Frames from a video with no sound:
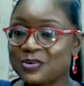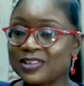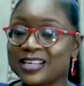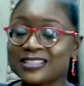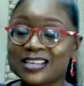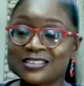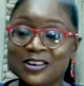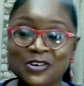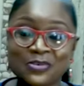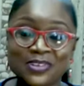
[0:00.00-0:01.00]
When they attacked
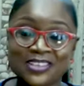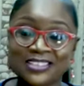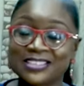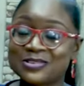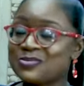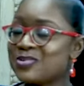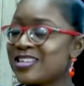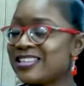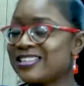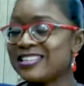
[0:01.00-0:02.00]
our community,
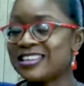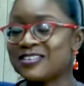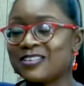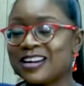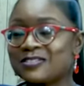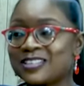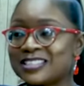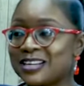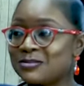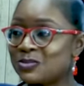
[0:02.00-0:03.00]
we didn't even have the
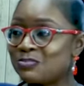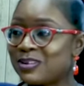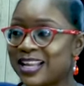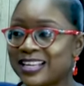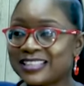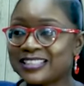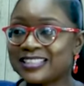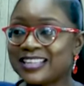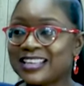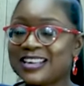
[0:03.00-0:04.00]
time to plan.